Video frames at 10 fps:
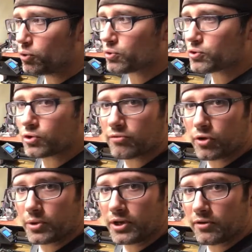newer
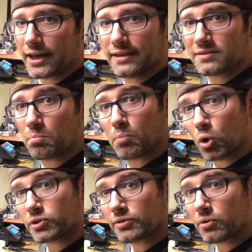servo here that it's
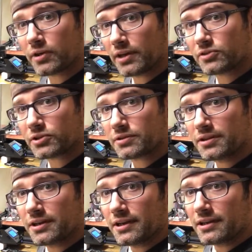multi-rotation,
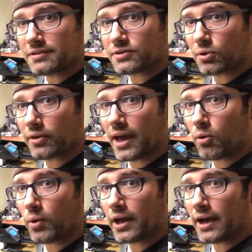so
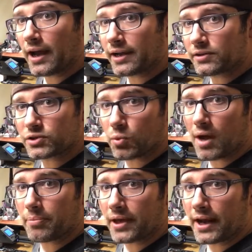that way I can
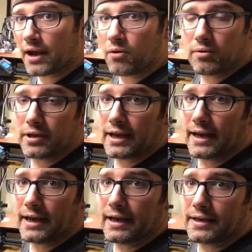swap that out
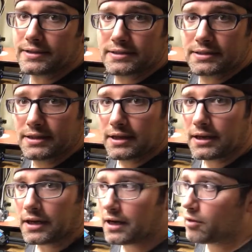and
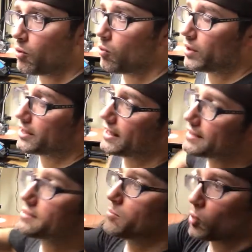we can
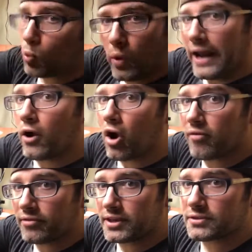get some of the weight
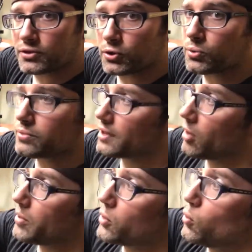off of this too.
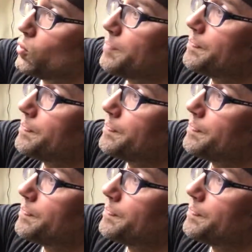That'll be cool.